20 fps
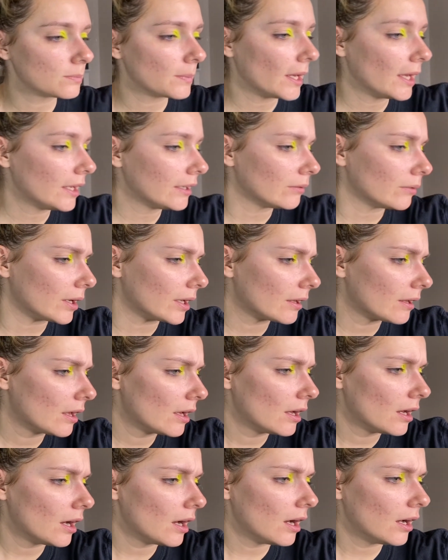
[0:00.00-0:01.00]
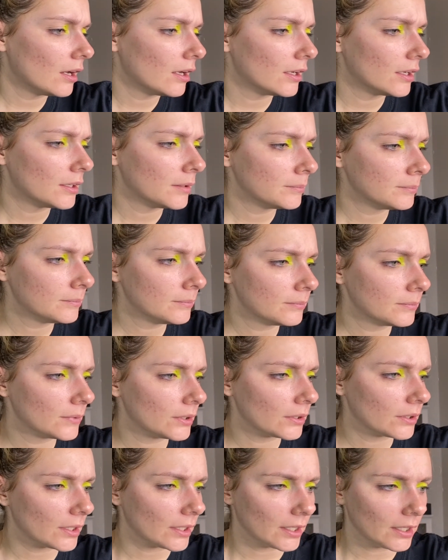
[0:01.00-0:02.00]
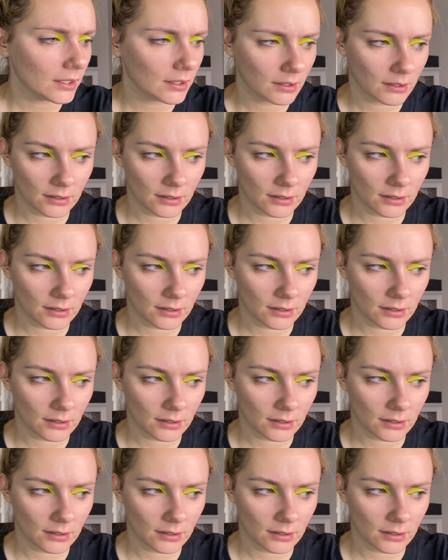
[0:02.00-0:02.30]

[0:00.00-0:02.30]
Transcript: But anyway, okay, I'm